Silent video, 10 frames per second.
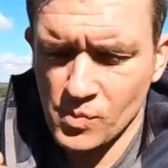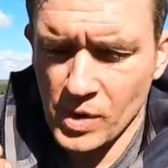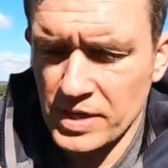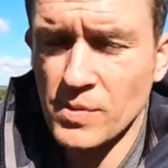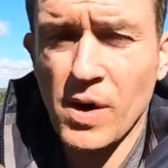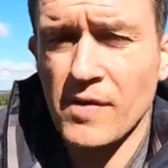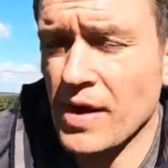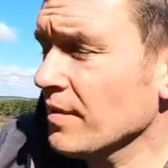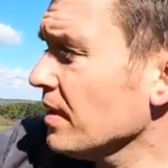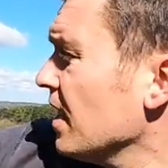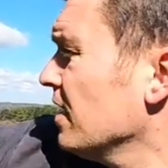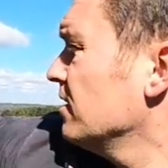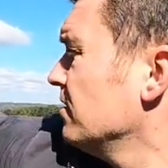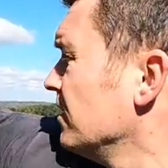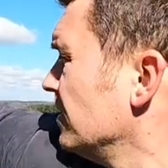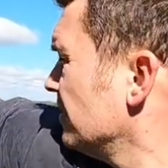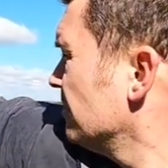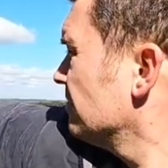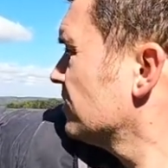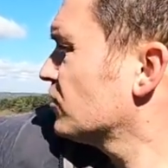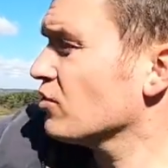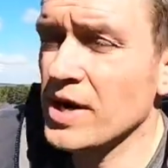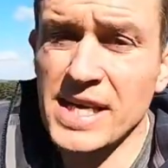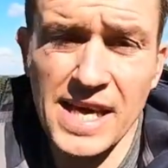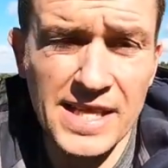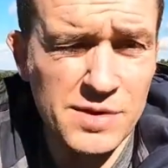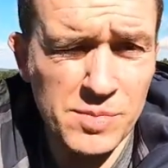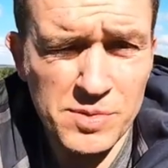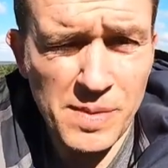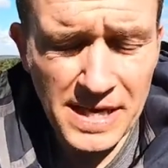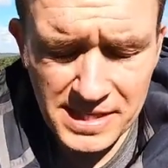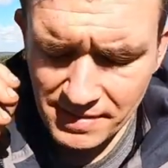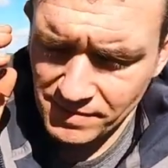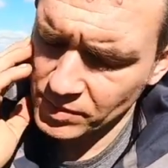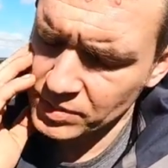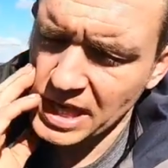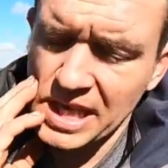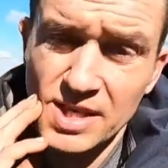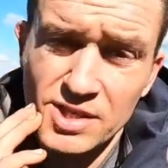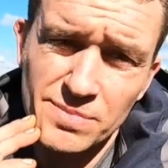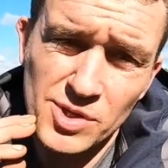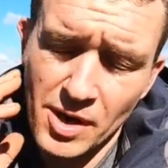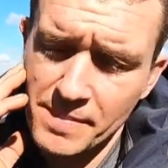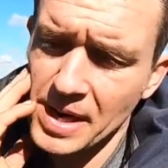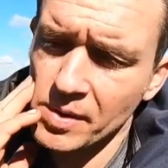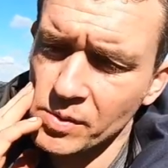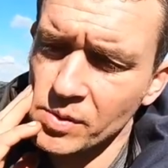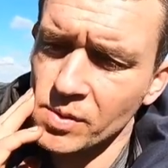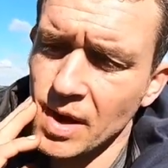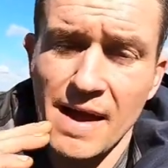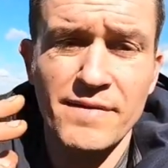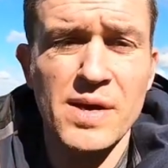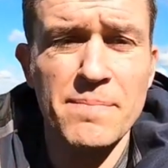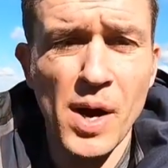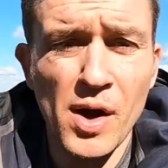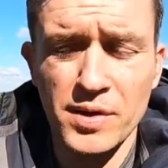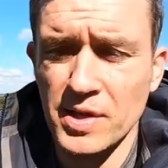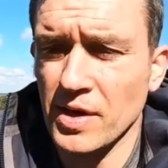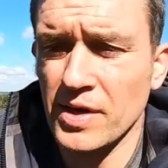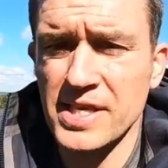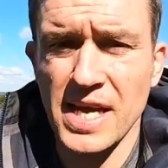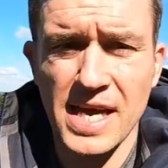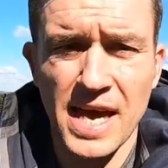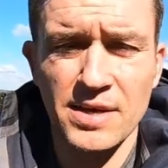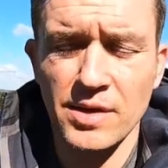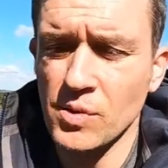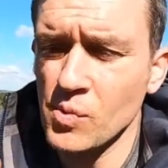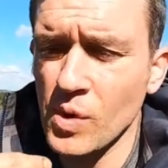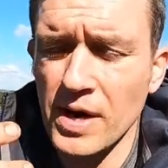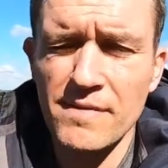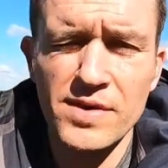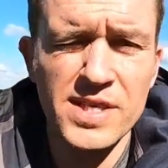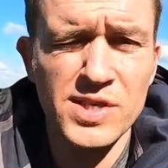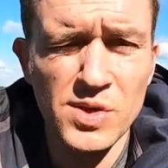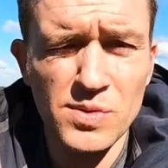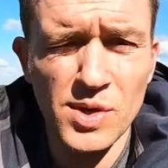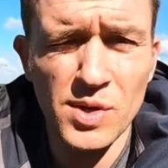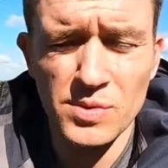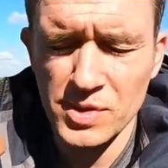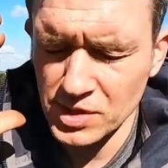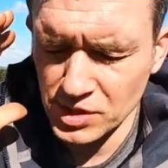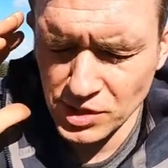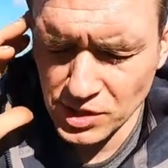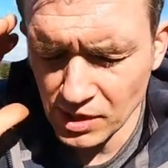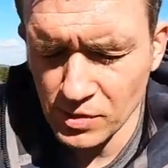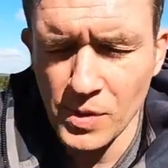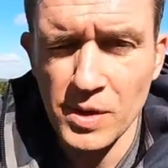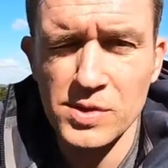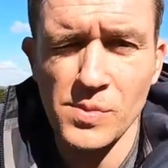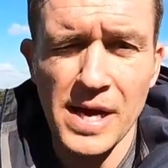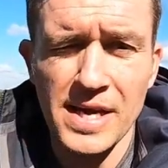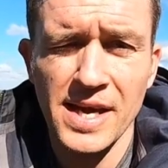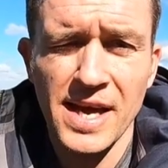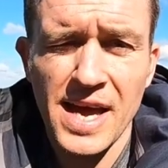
When you are out there trying to get this perspective or taking some time out or having a bath and lighting a candle or whatever it is you do to just shut the world away